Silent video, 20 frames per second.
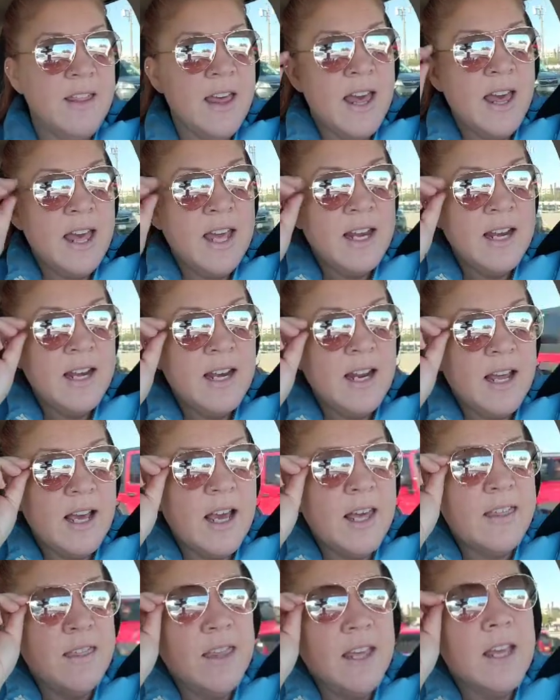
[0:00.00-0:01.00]
And then
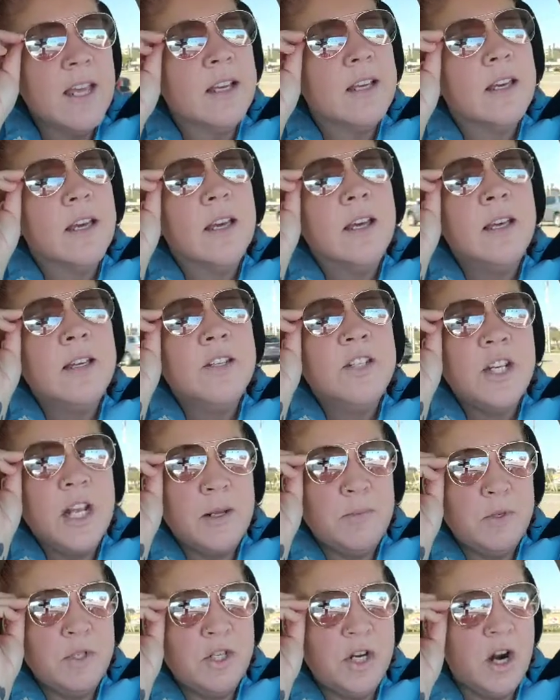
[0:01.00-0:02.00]
I think
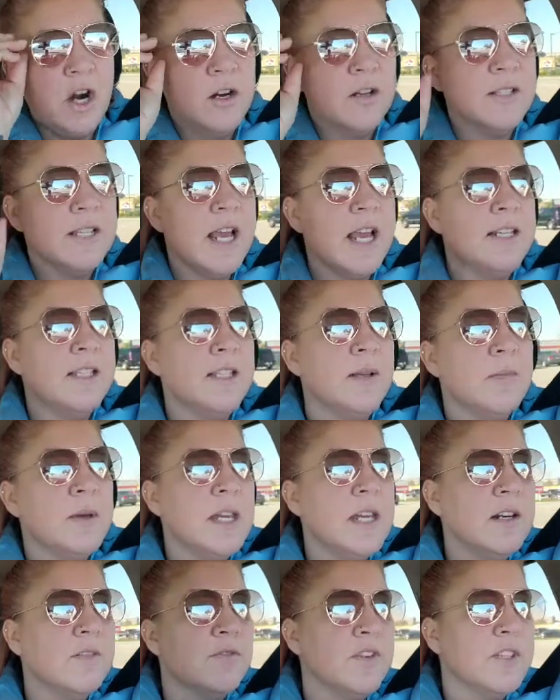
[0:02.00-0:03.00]
James Charles had
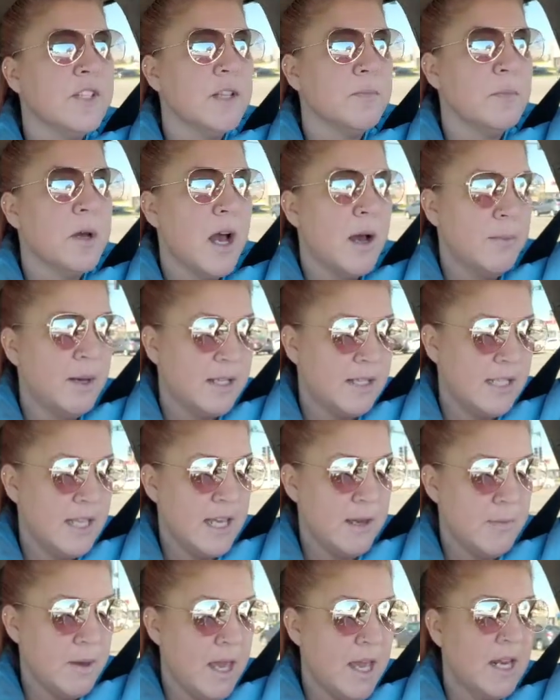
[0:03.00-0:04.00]
some heat for some
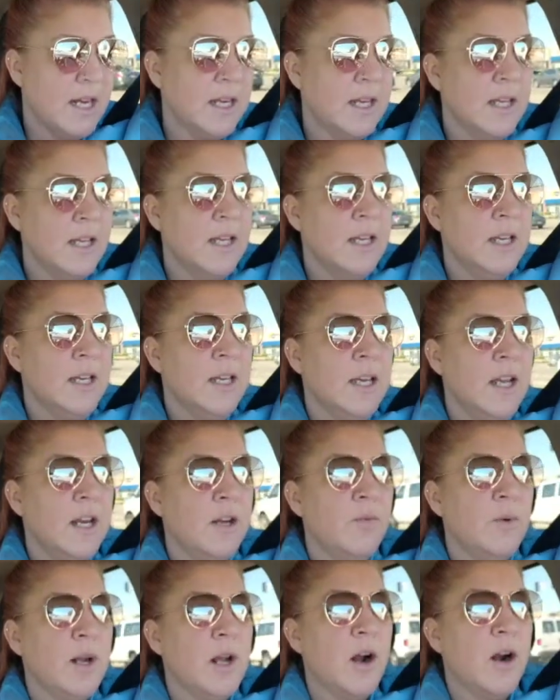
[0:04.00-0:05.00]
comments he made
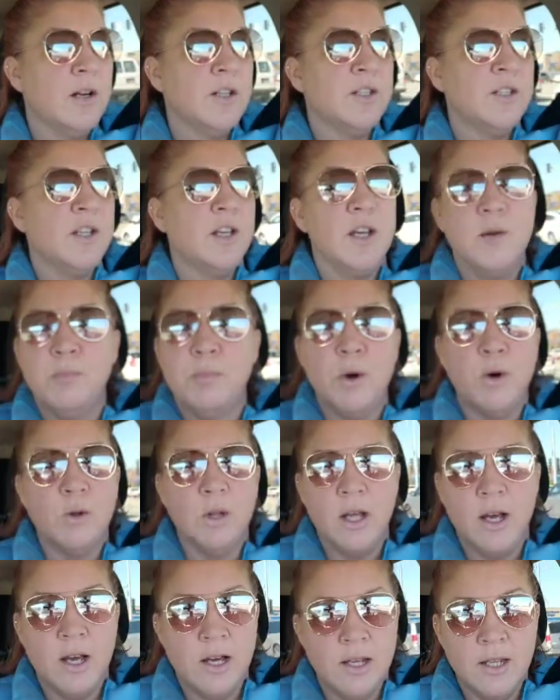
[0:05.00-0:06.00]
in regards to
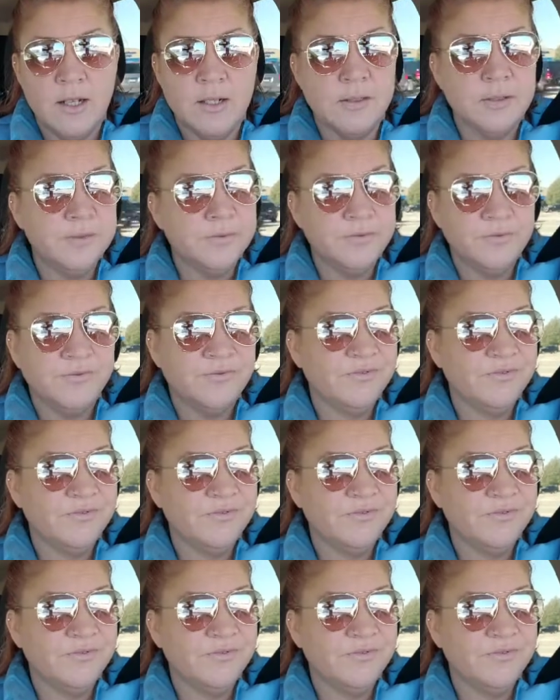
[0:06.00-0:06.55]
Ebola and